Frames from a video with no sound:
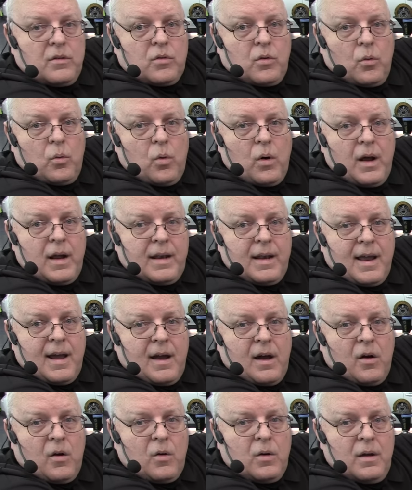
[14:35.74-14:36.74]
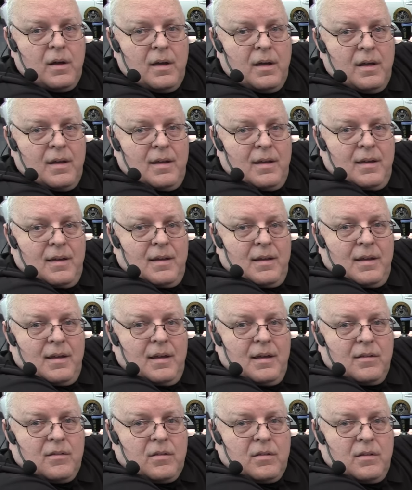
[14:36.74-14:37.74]
So right now,
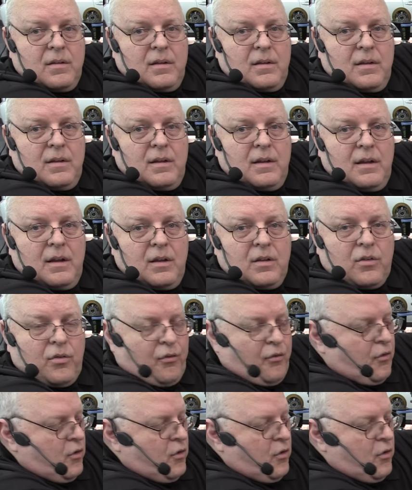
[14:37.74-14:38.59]
it's it's